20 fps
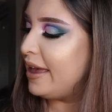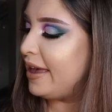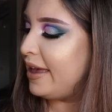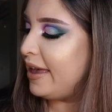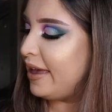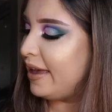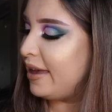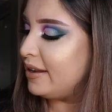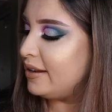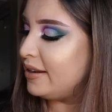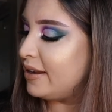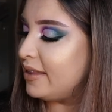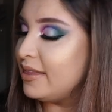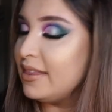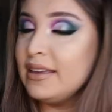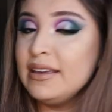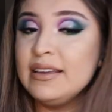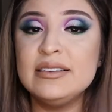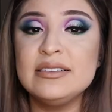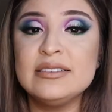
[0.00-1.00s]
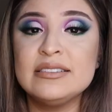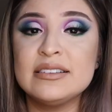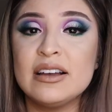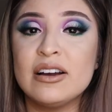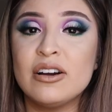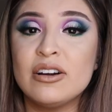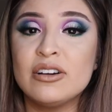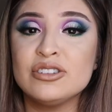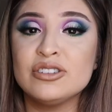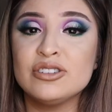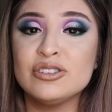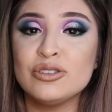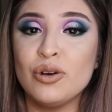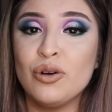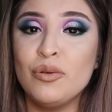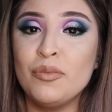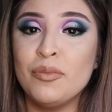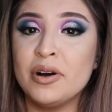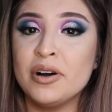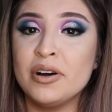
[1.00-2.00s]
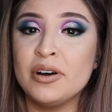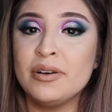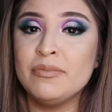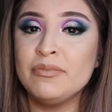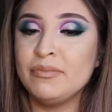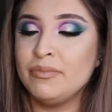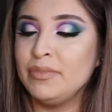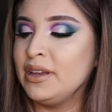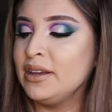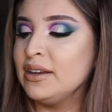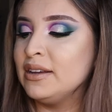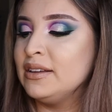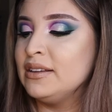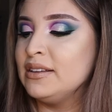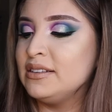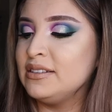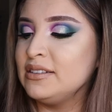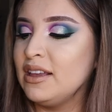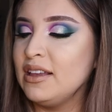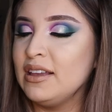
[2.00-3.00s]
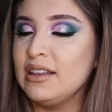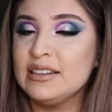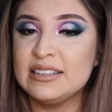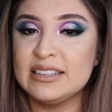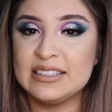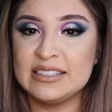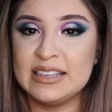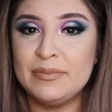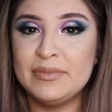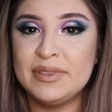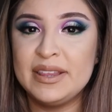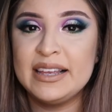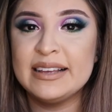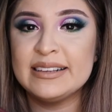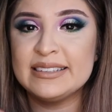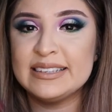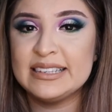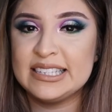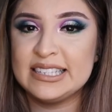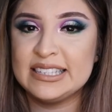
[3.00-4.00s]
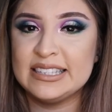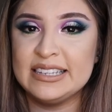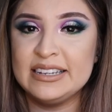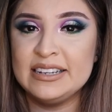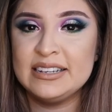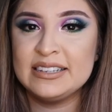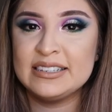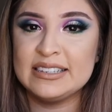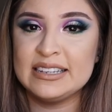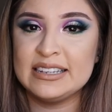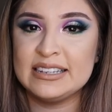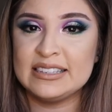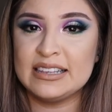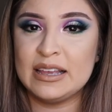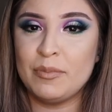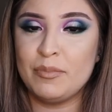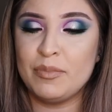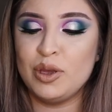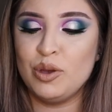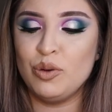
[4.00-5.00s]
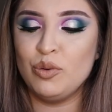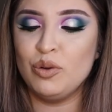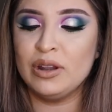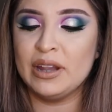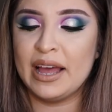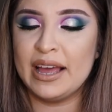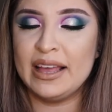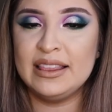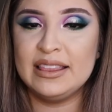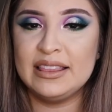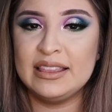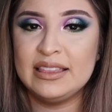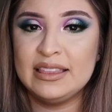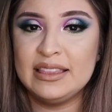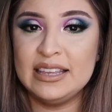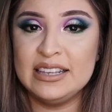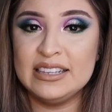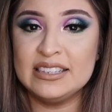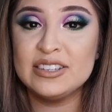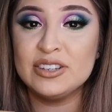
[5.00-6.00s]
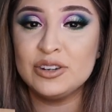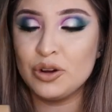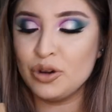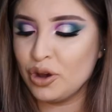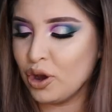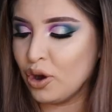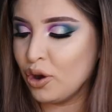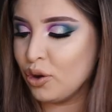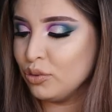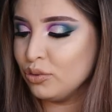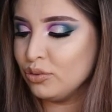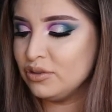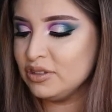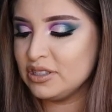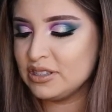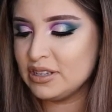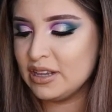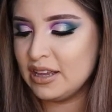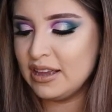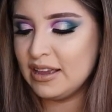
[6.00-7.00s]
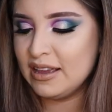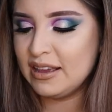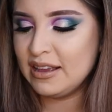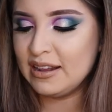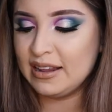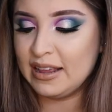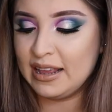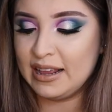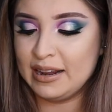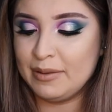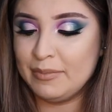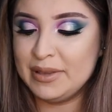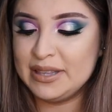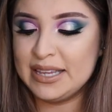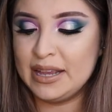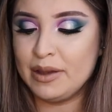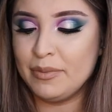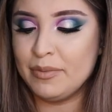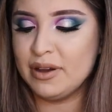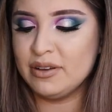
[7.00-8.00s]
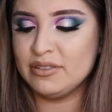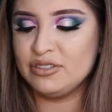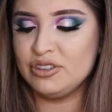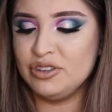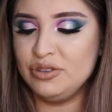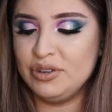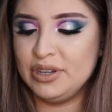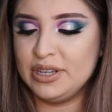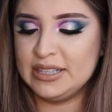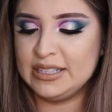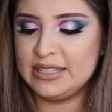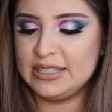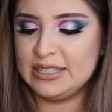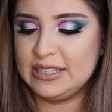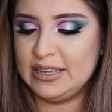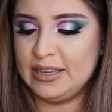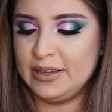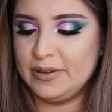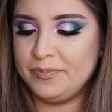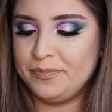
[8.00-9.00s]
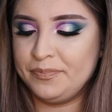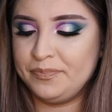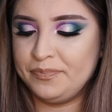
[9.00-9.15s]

and these are so bomb because it's the same thing as the sticks except you light these little cones like, let me take them out so you can see.